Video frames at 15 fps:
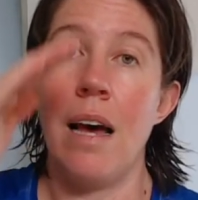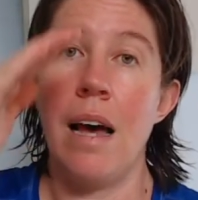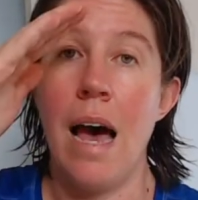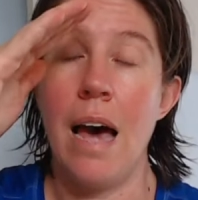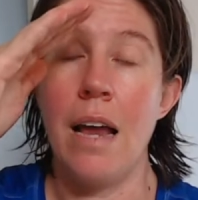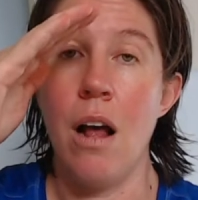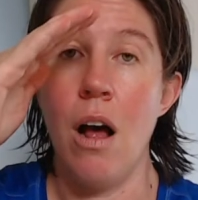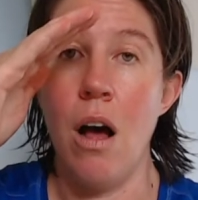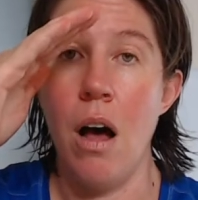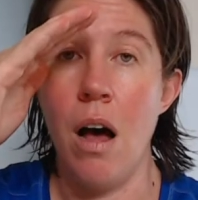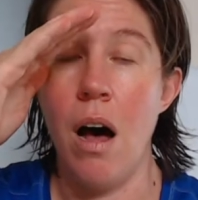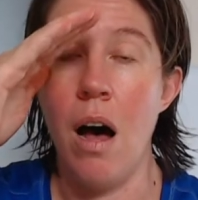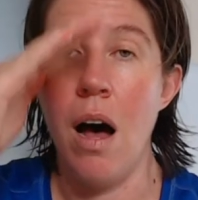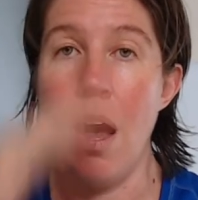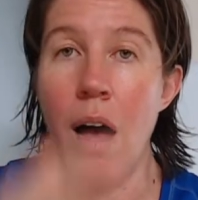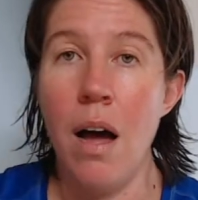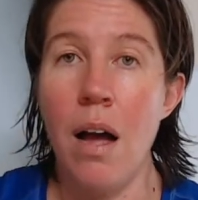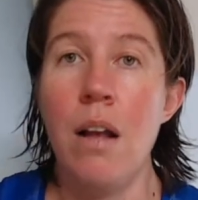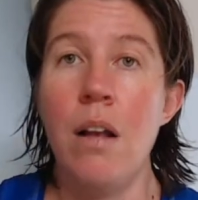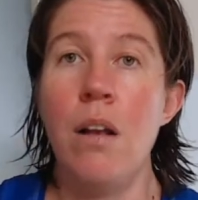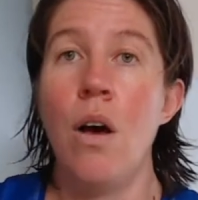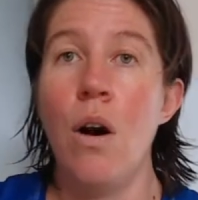had a
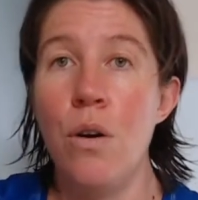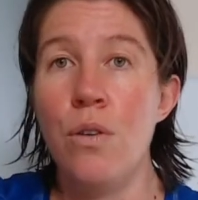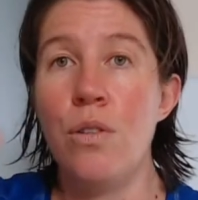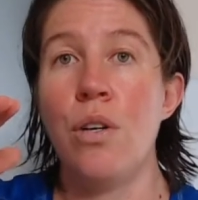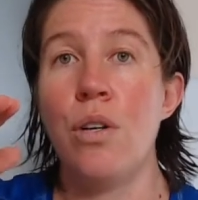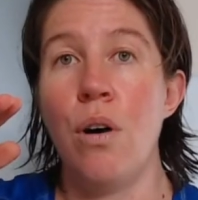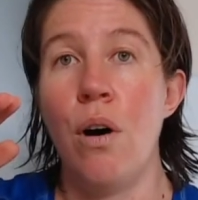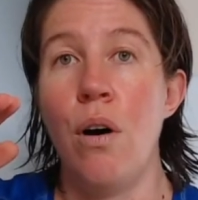high load